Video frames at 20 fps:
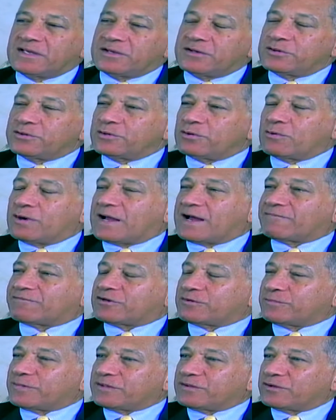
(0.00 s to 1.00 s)
You don't have
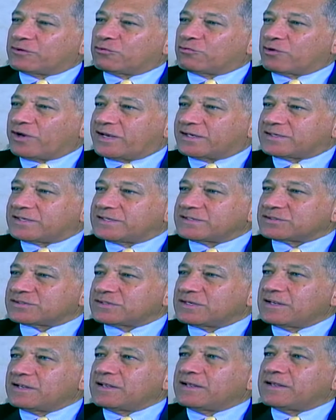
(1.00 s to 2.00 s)
to be the
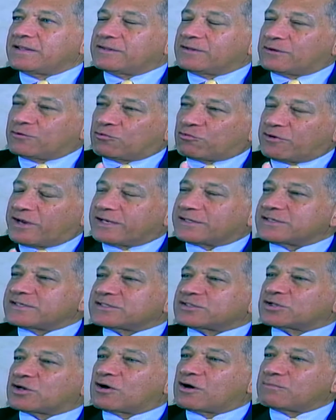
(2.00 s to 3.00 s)
greatest. The
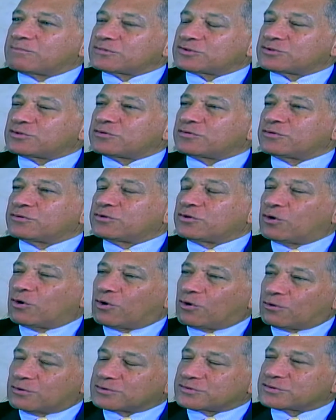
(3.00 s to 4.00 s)
greatness comes to
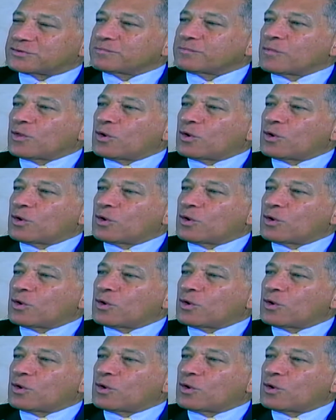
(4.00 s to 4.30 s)
those